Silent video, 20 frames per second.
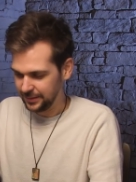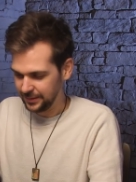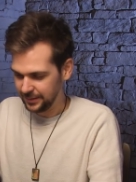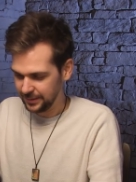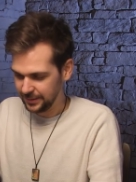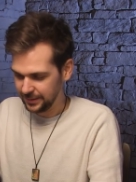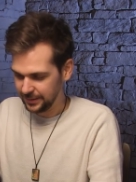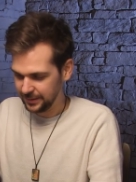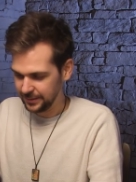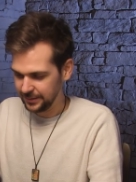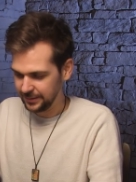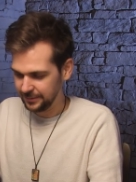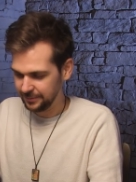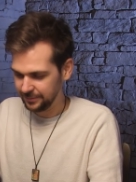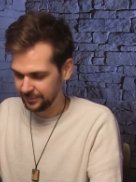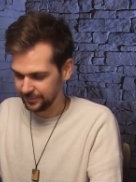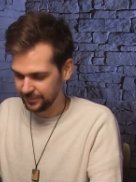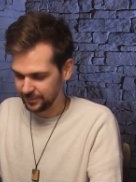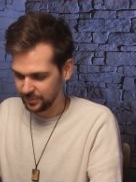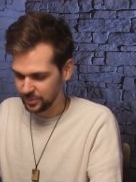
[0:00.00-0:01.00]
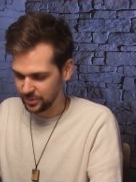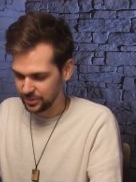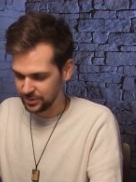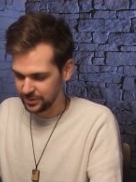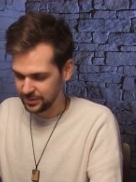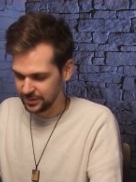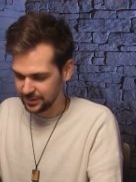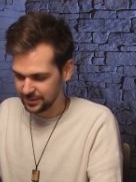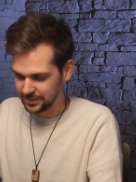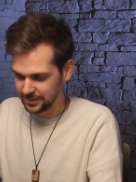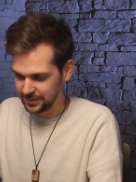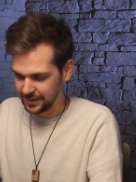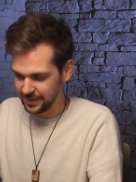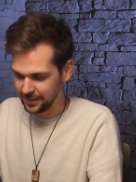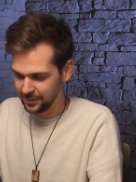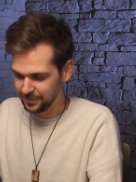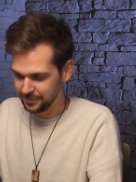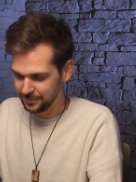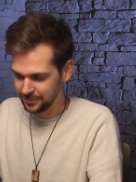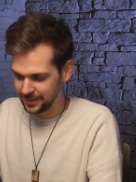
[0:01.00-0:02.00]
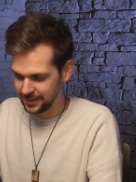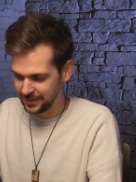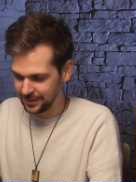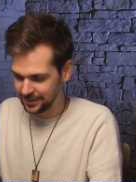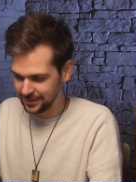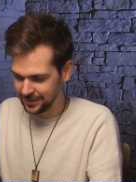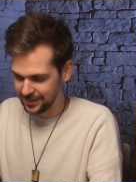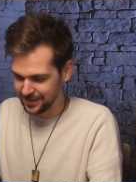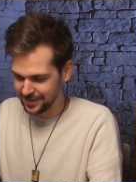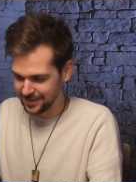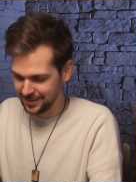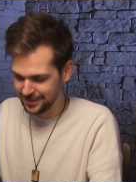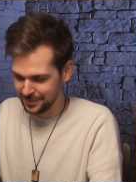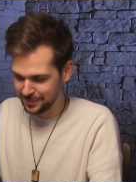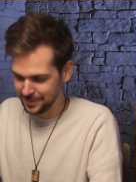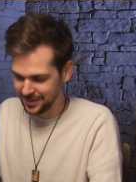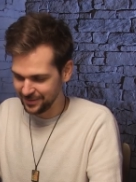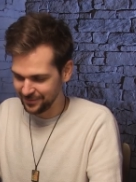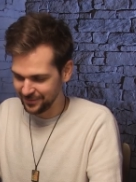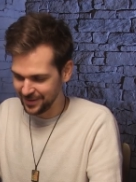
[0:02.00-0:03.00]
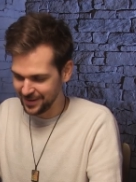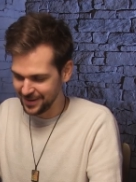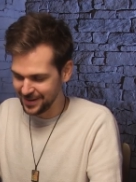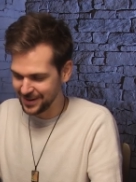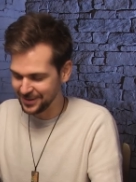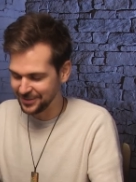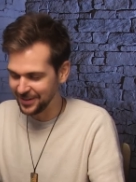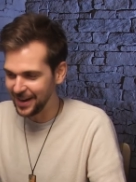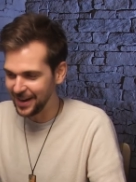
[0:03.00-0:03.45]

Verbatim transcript: Um, which doesn't help me kill a big flying